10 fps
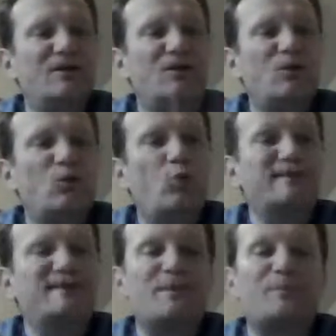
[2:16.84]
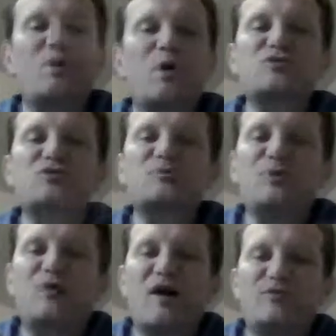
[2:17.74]
One in the proximal
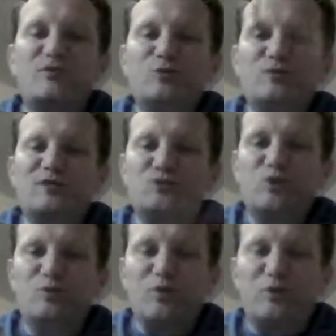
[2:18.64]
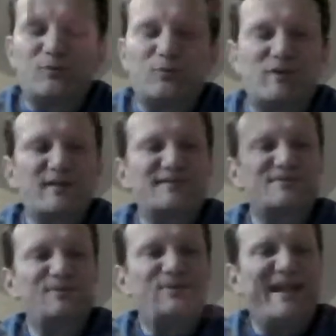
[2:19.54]
convoluted tubule. And what
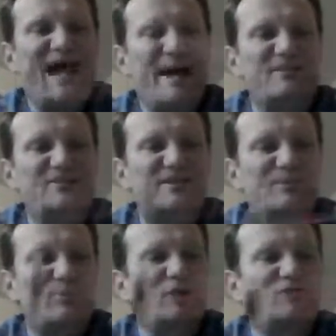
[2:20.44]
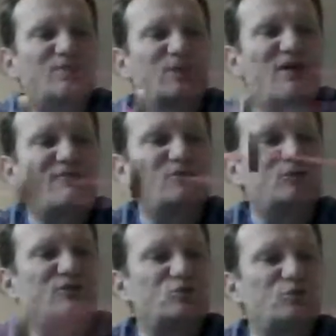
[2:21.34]
happens in the proximal
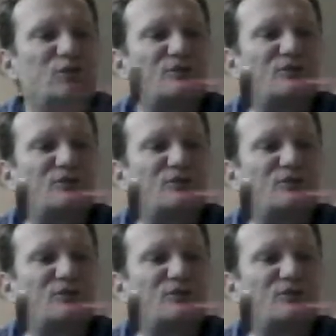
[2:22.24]
convoluted tubule?